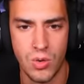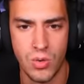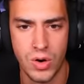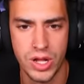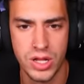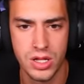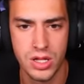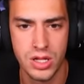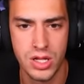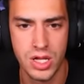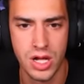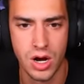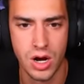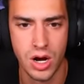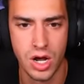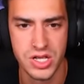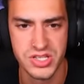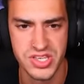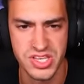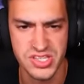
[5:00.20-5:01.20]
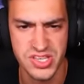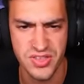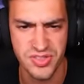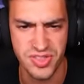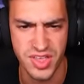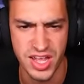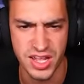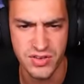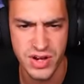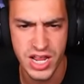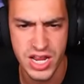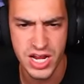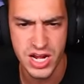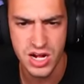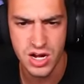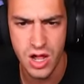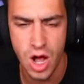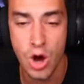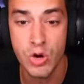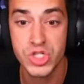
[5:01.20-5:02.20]
What? Is this a thing right
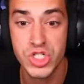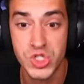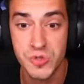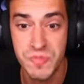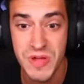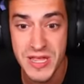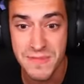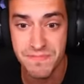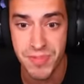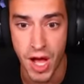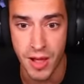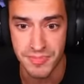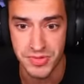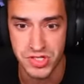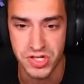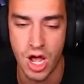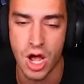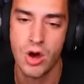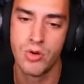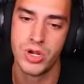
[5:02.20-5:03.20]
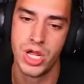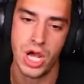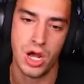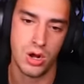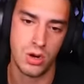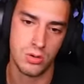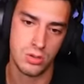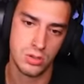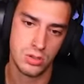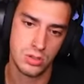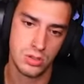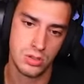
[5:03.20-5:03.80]
here? Oh, it's speed bumps. Oh no.